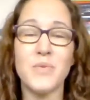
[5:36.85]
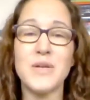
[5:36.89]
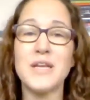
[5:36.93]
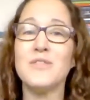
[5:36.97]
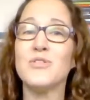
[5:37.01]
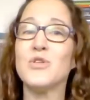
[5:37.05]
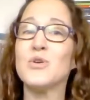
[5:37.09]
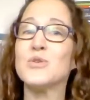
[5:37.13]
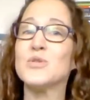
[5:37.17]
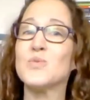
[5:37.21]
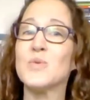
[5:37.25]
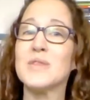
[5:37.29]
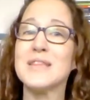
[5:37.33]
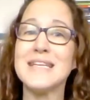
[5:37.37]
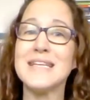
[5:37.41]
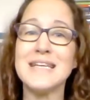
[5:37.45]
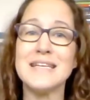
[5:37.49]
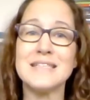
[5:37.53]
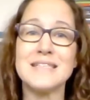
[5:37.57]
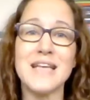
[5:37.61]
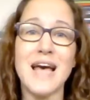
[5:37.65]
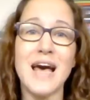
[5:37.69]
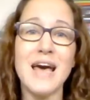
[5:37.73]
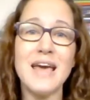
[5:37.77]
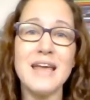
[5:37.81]
But in those with
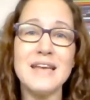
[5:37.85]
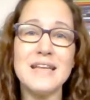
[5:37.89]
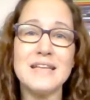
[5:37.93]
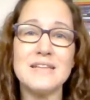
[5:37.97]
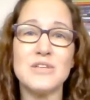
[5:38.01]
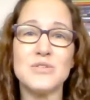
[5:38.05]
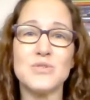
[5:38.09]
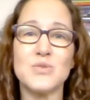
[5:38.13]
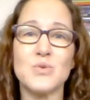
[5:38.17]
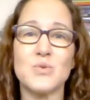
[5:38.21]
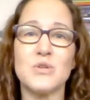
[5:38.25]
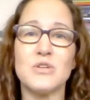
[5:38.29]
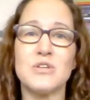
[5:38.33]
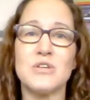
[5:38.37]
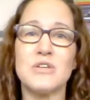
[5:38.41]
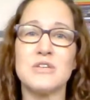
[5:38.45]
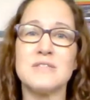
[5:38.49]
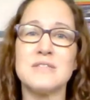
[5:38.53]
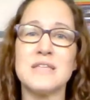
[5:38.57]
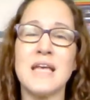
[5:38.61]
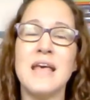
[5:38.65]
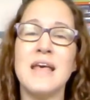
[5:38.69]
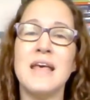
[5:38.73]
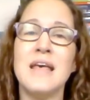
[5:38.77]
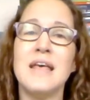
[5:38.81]
anxiety
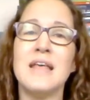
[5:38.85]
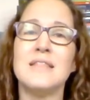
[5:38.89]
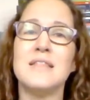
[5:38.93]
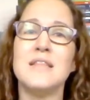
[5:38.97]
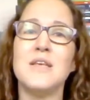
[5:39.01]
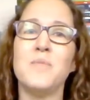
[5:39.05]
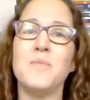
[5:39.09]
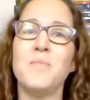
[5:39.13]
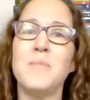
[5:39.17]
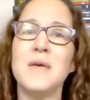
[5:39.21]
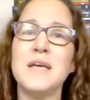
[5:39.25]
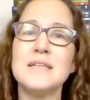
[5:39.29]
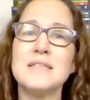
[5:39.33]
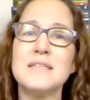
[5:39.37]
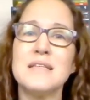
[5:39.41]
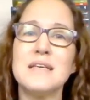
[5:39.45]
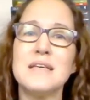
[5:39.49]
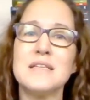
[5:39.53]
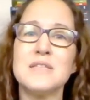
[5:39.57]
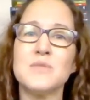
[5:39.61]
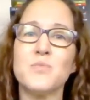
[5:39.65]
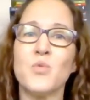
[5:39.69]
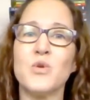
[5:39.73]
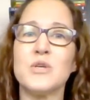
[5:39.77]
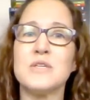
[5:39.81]
disorders, the amygdala
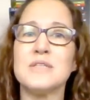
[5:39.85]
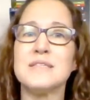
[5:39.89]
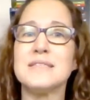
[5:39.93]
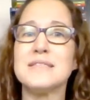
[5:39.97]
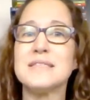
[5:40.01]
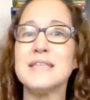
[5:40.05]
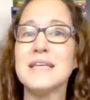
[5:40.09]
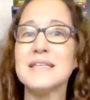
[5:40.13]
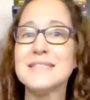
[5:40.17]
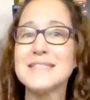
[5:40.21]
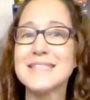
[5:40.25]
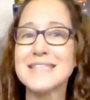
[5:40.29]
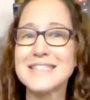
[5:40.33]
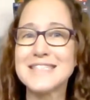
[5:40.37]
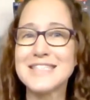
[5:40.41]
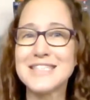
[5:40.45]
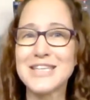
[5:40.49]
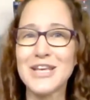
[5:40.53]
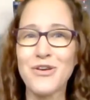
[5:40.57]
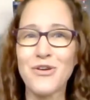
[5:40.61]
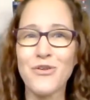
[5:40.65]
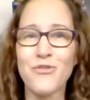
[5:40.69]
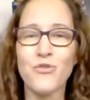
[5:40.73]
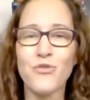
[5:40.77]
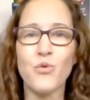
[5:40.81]
is more
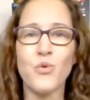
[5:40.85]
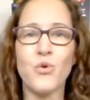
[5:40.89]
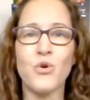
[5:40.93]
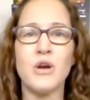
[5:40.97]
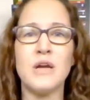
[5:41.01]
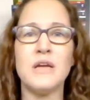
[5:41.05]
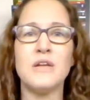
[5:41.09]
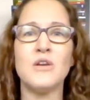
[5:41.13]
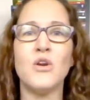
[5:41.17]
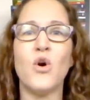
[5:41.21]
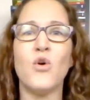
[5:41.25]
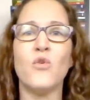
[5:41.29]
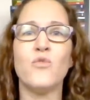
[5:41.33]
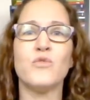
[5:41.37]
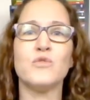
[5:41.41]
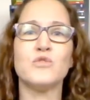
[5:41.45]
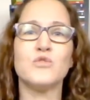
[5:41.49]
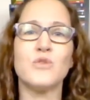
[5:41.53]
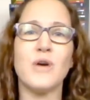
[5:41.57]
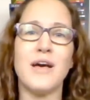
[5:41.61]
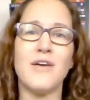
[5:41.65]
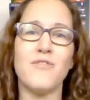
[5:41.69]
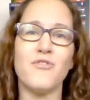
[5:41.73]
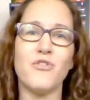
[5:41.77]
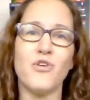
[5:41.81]
sensitive or in
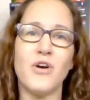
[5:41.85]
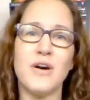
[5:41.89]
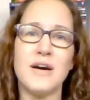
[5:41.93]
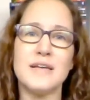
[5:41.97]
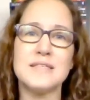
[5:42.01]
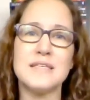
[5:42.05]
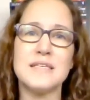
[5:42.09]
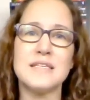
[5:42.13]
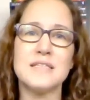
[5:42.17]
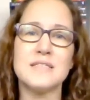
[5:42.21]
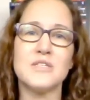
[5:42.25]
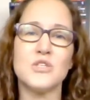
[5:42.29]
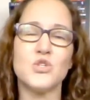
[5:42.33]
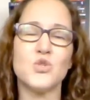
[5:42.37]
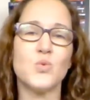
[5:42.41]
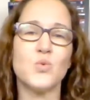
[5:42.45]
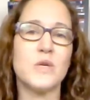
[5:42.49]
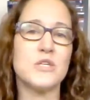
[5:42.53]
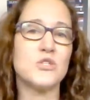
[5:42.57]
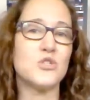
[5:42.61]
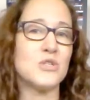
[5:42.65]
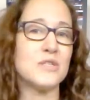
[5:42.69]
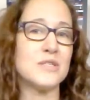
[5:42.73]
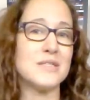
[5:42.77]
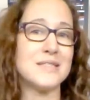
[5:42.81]
overdrive, causing
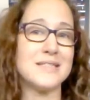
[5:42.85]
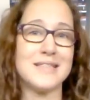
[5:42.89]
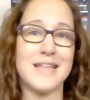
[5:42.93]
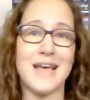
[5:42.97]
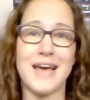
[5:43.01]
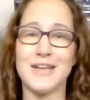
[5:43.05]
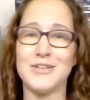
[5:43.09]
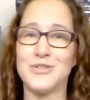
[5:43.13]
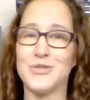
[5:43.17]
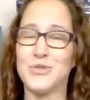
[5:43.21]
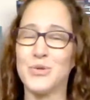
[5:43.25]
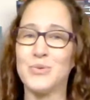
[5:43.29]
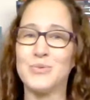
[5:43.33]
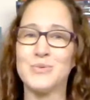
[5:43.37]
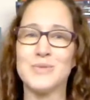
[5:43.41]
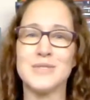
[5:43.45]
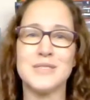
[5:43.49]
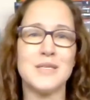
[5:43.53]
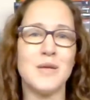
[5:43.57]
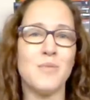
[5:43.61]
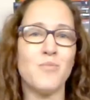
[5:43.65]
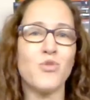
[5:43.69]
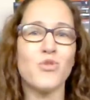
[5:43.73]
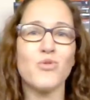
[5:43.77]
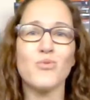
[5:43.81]
situations that don't
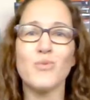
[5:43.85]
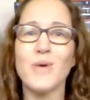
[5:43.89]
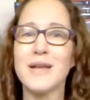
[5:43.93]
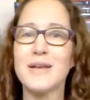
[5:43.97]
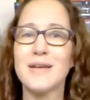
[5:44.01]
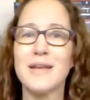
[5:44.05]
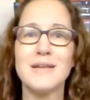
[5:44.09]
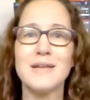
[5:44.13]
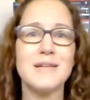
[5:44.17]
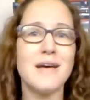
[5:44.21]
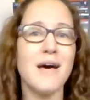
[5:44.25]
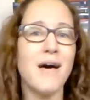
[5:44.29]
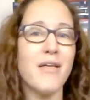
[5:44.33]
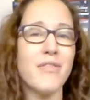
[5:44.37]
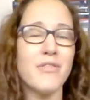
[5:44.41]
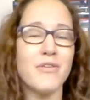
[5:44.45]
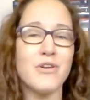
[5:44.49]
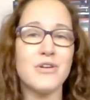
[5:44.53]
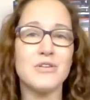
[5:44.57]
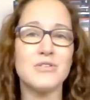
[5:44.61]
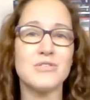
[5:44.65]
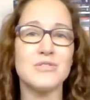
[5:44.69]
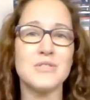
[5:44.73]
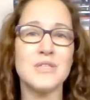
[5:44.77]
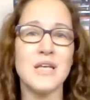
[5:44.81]
seem threatening to
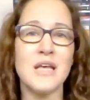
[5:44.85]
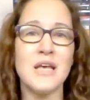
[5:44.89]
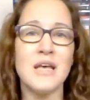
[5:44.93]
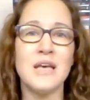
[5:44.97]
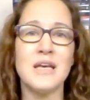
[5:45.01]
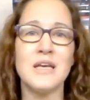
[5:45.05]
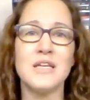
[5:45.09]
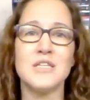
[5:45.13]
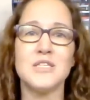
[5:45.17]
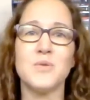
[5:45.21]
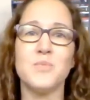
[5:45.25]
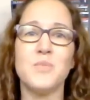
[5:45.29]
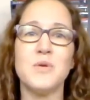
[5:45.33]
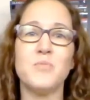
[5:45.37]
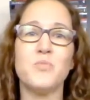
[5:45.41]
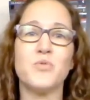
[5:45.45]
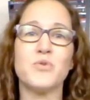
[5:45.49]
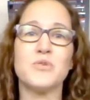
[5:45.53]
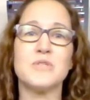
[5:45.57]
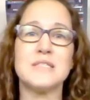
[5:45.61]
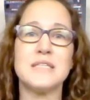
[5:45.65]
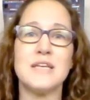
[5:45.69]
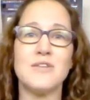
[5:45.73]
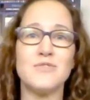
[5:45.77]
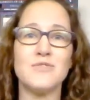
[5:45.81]
others to be
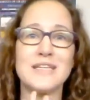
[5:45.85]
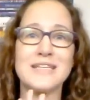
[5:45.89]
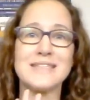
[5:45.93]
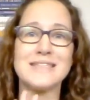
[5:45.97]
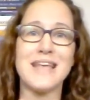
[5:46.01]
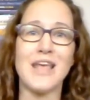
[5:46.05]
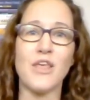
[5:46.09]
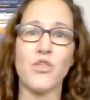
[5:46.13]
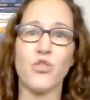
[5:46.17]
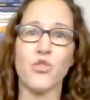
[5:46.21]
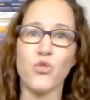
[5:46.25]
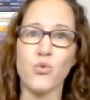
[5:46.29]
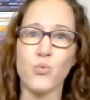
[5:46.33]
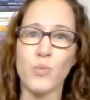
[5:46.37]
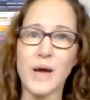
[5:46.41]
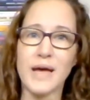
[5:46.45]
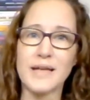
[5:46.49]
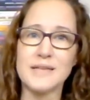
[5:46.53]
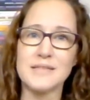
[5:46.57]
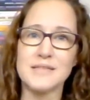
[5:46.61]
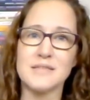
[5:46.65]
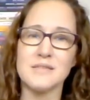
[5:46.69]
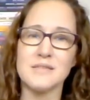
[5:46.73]
perceived as a threat.